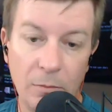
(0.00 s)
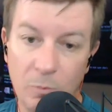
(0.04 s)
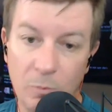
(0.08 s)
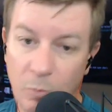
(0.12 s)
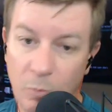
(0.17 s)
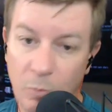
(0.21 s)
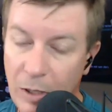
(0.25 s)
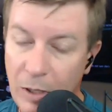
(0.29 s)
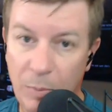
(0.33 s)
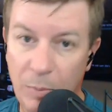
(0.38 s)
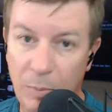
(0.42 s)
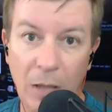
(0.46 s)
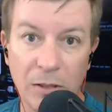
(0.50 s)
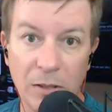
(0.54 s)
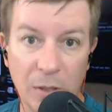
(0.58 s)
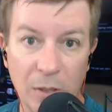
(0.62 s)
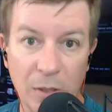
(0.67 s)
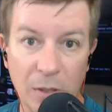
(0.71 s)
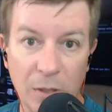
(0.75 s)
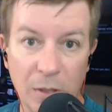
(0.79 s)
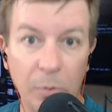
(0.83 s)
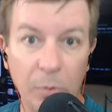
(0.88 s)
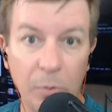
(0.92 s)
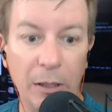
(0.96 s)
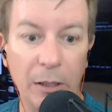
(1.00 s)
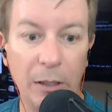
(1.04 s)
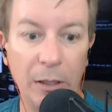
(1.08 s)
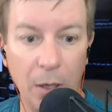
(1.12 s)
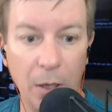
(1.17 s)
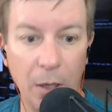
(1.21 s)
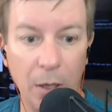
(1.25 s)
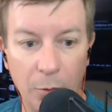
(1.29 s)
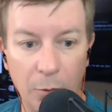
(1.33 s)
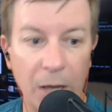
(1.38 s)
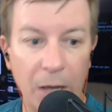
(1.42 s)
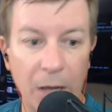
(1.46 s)
We could possibly
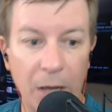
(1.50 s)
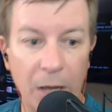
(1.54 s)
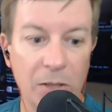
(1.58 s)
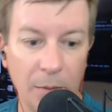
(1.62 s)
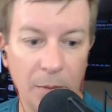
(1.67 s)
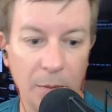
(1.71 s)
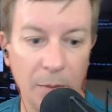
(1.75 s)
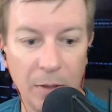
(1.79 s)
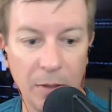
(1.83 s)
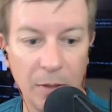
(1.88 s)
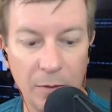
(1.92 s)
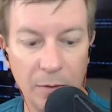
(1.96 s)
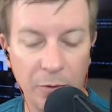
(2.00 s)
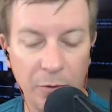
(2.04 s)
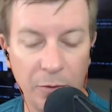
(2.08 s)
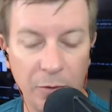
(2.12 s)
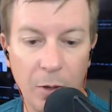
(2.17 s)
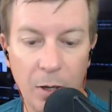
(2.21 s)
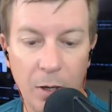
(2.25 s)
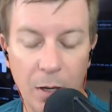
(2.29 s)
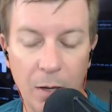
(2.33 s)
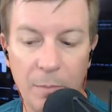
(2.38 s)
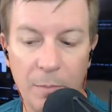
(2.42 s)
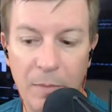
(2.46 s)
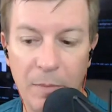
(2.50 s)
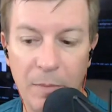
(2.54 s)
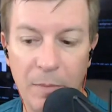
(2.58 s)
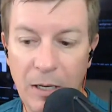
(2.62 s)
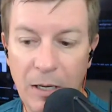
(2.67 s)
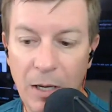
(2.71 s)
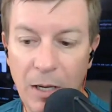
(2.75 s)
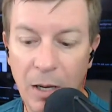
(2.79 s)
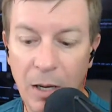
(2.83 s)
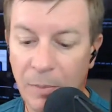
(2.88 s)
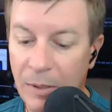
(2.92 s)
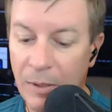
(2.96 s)
arrange something for a
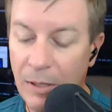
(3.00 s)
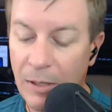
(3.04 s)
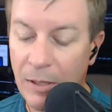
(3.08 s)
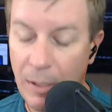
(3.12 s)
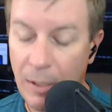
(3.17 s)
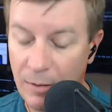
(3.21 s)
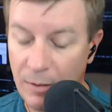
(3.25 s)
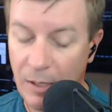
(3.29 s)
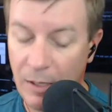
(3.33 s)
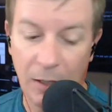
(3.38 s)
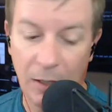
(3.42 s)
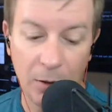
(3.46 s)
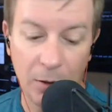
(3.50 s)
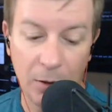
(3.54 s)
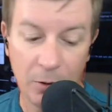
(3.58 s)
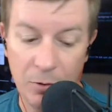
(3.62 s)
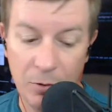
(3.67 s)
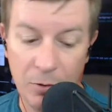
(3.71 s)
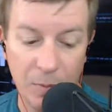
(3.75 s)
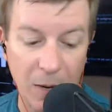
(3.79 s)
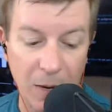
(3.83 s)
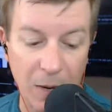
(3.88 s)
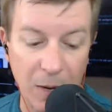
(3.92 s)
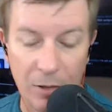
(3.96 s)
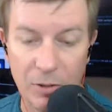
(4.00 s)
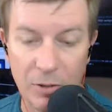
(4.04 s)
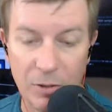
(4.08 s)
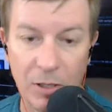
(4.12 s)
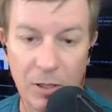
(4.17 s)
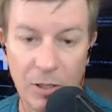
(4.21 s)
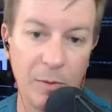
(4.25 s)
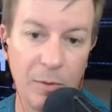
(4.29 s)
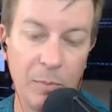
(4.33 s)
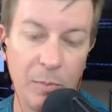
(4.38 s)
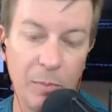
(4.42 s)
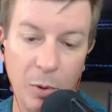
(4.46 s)
meetup, and that includes
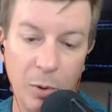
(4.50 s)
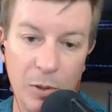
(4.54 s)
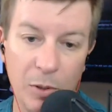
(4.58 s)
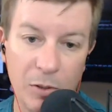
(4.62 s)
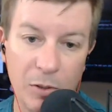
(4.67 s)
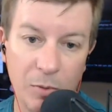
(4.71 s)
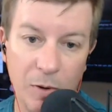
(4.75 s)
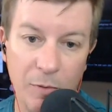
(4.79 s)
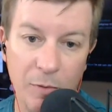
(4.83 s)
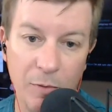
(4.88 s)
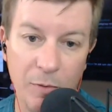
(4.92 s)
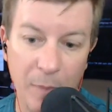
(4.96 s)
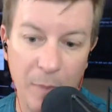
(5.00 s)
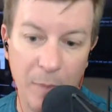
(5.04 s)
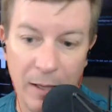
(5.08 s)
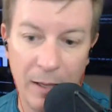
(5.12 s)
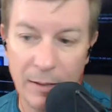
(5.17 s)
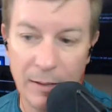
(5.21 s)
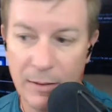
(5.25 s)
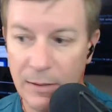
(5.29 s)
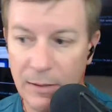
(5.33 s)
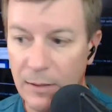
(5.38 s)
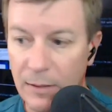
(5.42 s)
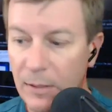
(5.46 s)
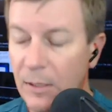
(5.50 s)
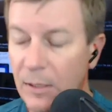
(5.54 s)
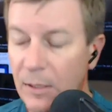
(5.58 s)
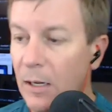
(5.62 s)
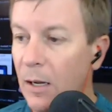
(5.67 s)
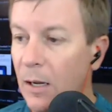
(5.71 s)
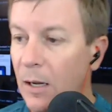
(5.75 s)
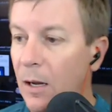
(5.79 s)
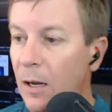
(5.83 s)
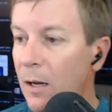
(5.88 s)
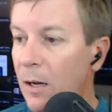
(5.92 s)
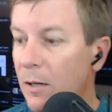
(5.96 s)
Microsoft employees. We've met
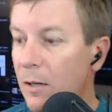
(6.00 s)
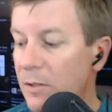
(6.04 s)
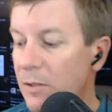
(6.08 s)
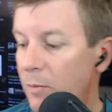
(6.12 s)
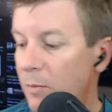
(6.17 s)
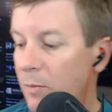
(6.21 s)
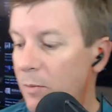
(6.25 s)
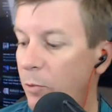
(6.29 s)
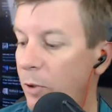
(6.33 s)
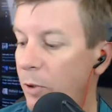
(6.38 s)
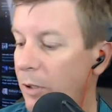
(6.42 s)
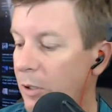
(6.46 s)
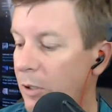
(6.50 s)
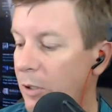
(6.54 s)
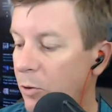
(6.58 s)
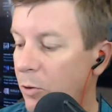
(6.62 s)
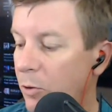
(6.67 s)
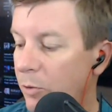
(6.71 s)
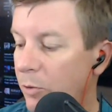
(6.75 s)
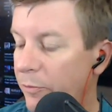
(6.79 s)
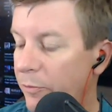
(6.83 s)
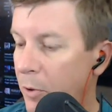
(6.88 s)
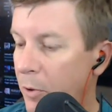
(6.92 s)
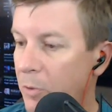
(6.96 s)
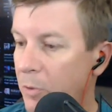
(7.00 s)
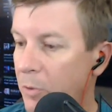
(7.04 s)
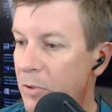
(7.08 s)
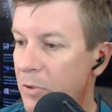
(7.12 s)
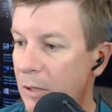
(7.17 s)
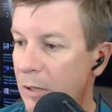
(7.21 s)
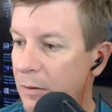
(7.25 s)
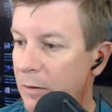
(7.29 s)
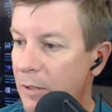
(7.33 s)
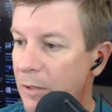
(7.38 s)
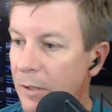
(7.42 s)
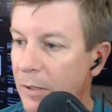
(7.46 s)
some really cool folks
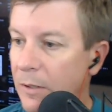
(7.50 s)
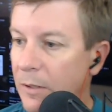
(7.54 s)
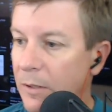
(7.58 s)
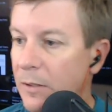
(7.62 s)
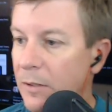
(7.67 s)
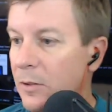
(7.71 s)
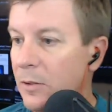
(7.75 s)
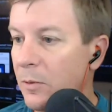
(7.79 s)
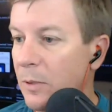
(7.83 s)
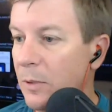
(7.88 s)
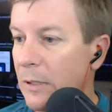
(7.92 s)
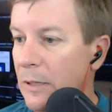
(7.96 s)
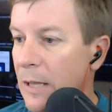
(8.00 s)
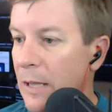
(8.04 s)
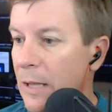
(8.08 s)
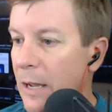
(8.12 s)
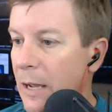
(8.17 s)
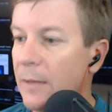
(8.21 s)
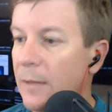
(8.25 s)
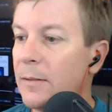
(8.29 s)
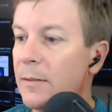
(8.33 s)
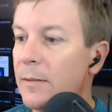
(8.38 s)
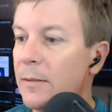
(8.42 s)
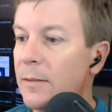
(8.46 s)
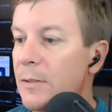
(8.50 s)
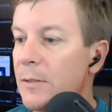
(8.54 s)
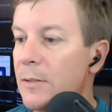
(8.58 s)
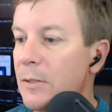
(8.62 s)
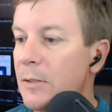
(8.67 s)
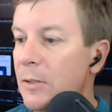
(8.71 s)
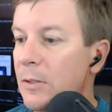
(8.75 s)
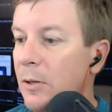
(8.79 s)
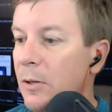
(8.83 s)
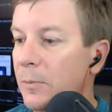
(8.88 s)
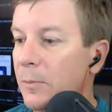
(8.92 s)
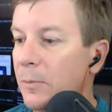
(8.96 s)
out there doing that.
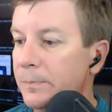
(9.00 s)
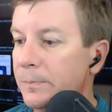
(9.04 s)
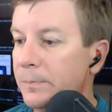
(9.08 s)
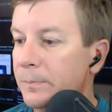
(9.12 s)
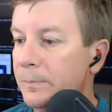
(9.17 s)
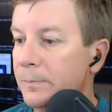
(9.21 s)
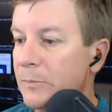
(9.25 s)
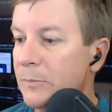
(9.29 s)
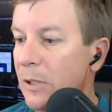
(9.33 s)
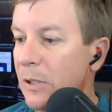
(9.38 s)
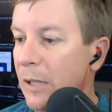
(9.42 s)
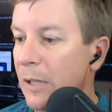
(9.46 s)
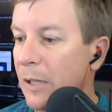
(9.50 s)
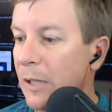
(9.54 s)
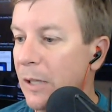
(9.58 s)
So. Yeah.